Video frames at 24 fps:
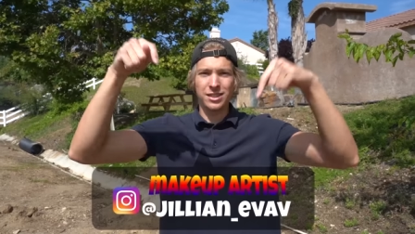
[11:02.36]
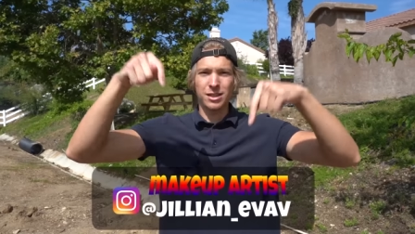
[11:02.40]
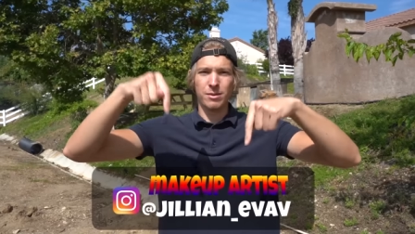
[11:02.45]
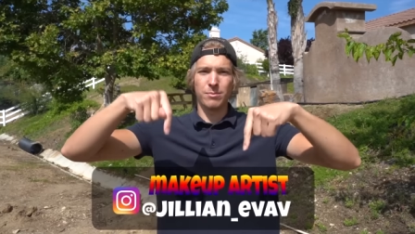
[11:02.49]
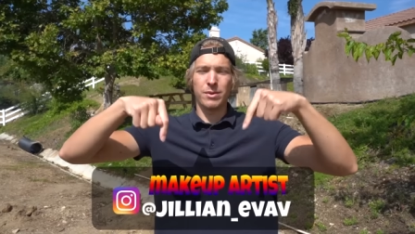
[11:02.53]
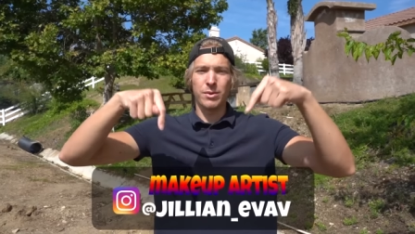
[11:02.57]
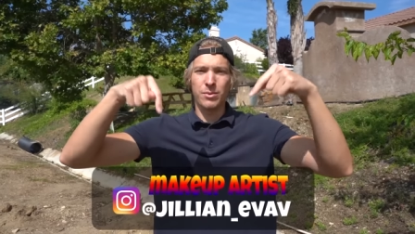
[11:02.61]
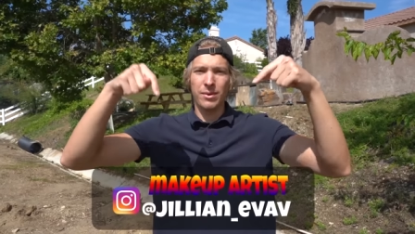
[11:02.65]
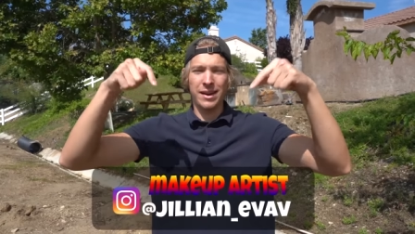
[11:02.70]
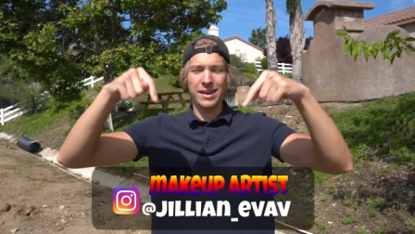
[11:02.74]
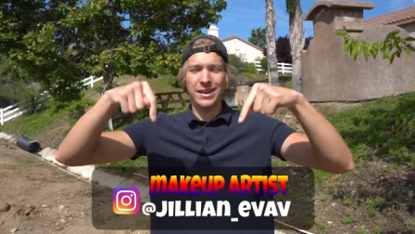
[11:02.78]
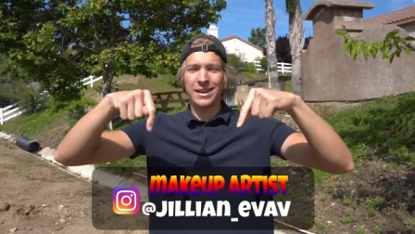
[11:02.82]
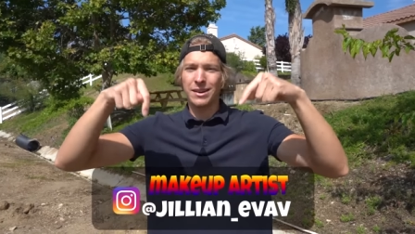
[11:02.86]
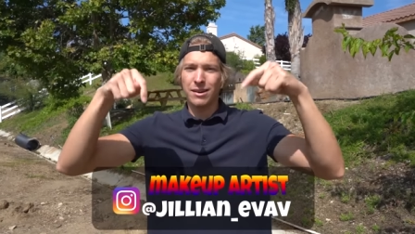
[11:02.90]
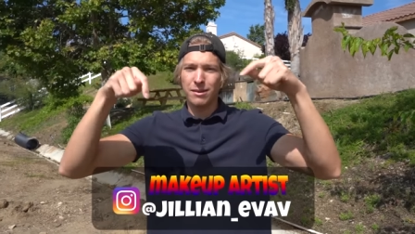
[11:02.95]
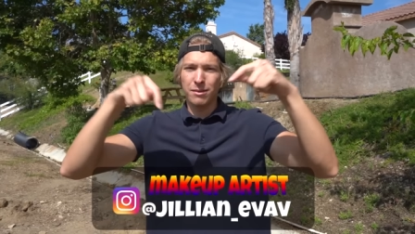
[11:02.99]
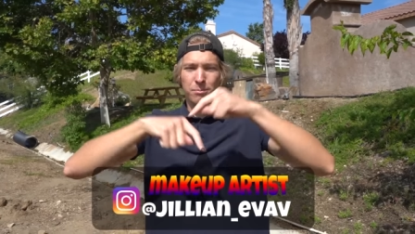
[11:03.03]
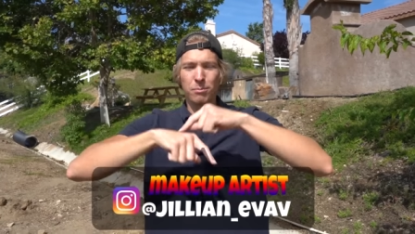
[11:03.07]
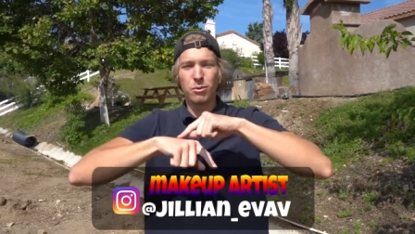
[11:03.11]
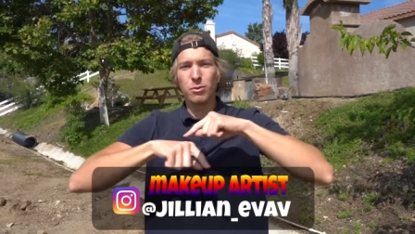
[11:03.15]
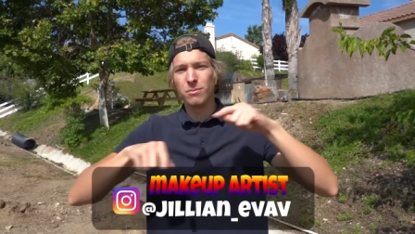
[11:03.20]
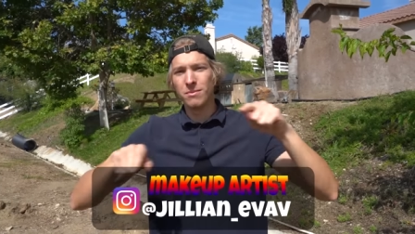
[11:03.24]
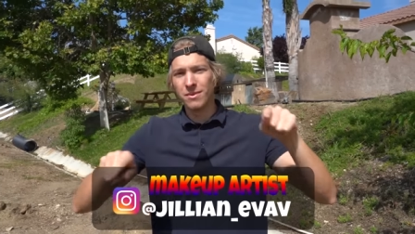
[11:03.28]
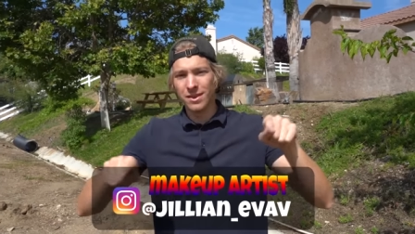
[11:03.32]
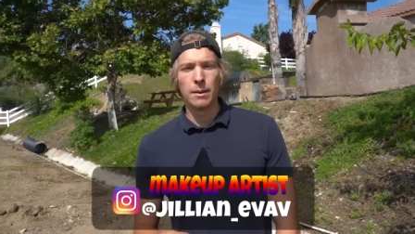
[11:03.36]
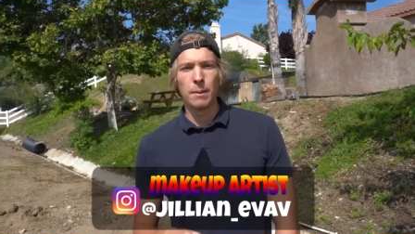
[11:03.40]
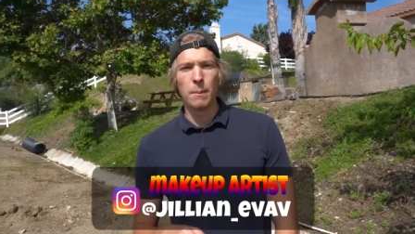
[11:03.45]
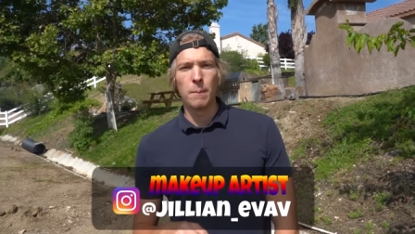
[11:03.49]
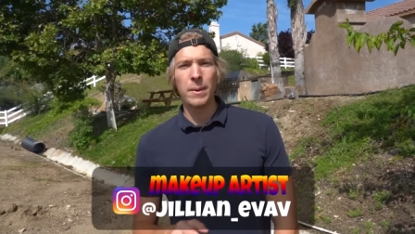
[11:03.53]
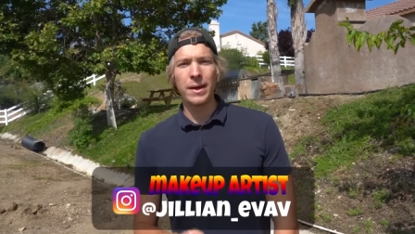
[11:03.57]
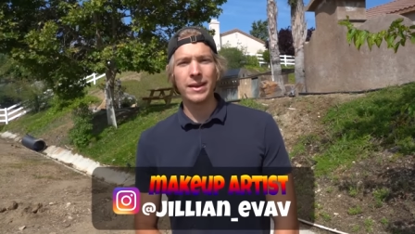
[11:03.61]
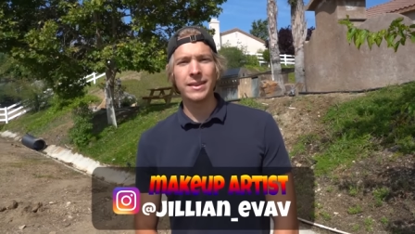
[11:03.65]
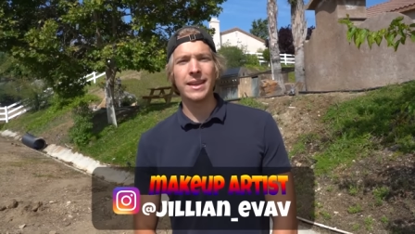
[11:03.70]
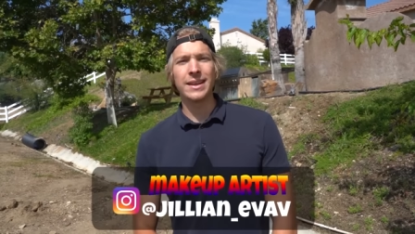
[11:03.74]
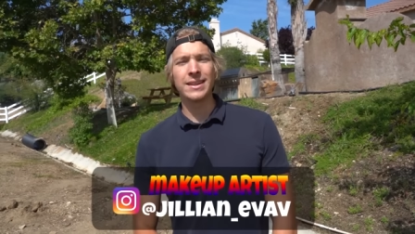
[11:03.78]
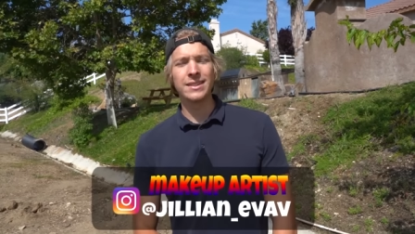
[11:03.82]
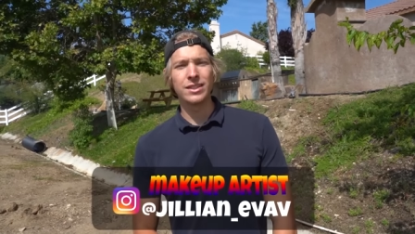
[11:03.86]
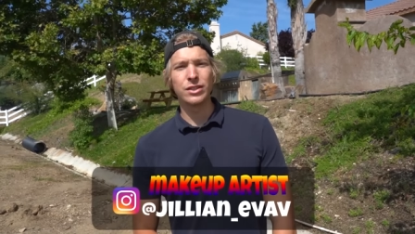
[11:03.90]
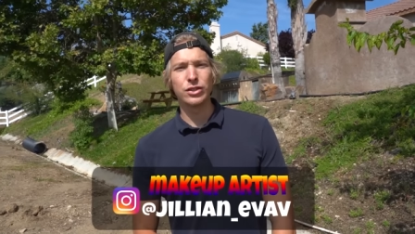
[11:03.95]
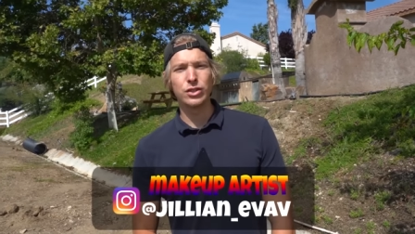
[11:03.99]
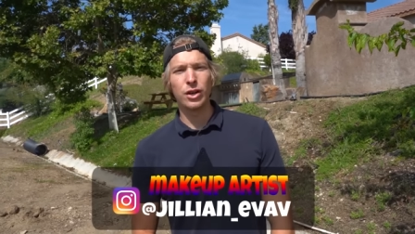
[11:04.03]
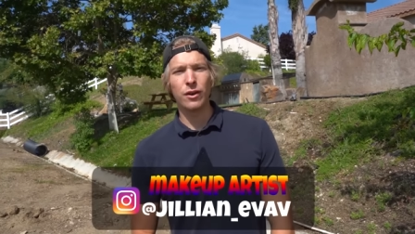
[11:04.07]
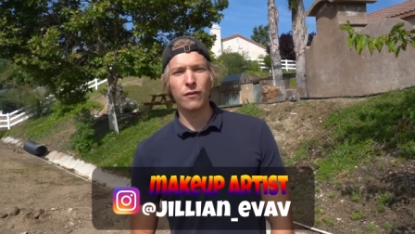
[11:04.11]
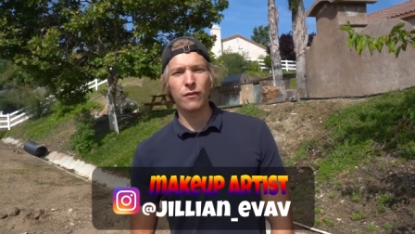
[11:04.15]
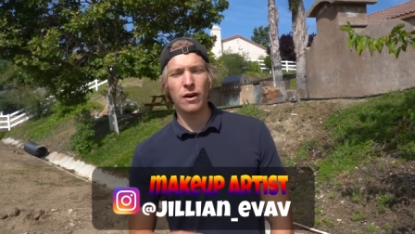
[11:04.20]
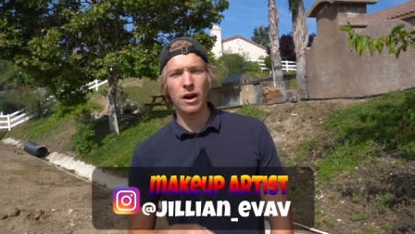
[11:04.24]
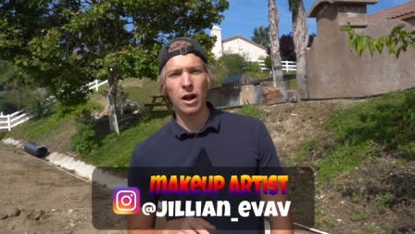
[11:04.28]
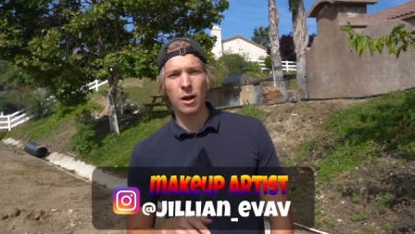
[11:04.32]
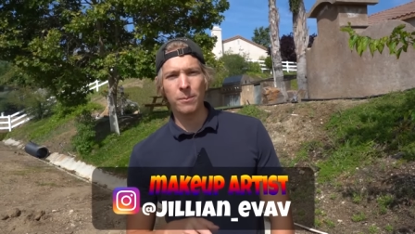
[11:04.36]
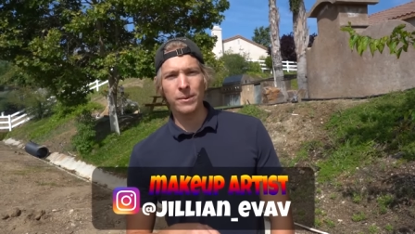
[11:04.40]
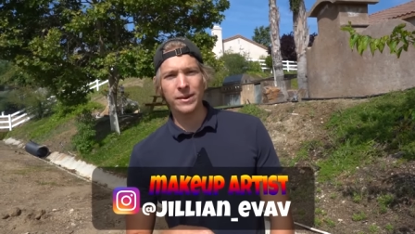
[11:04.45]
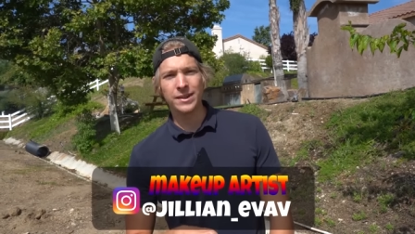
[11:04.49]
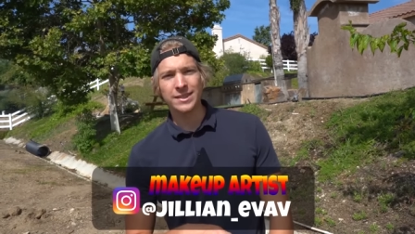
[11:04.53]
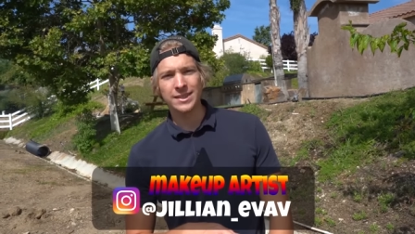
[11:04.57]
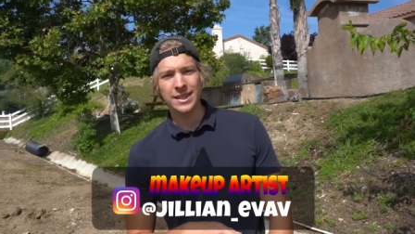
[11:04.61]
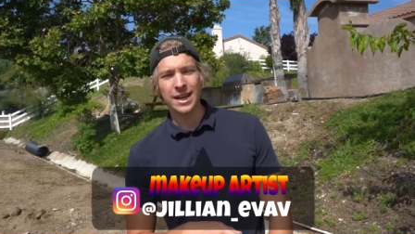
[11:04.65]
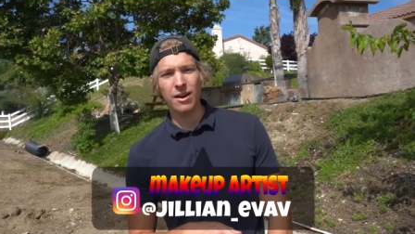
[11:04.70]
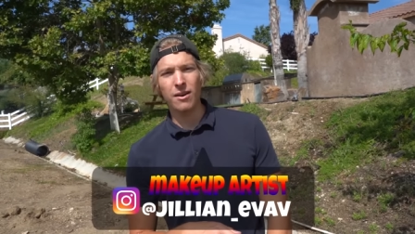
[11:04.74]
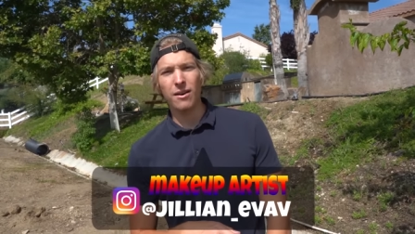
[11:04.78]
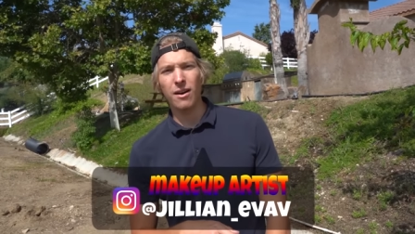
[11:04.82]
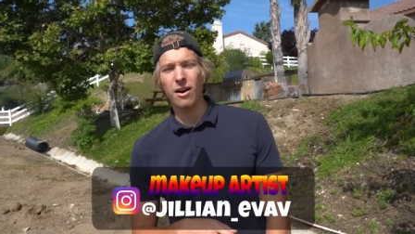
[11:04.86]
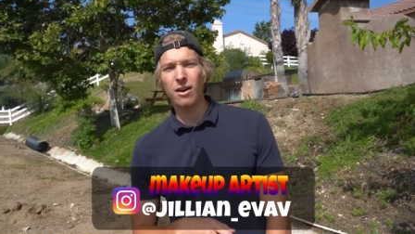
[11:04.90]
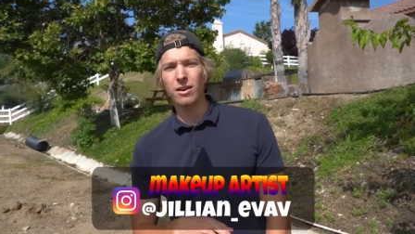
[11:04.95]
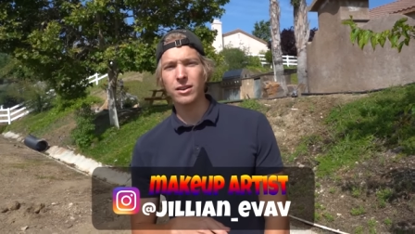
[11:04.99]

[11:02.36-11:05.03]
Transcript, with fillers: is gonna be right here. Boom. Big thanks to Jill for helping us out.